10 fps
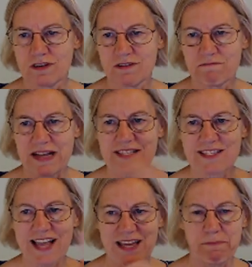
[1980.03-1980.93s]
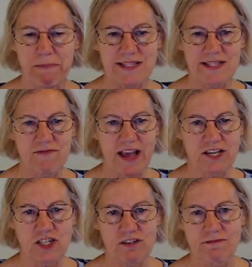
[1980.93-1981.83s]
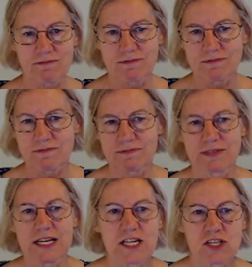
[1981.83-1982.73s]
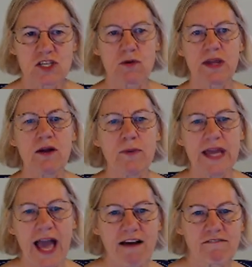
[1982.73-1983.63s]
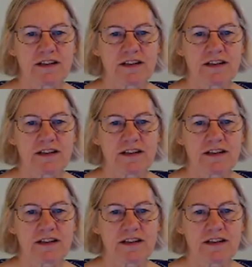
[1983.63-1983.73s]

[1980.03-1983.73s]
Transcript: my second basis vector. So here we have,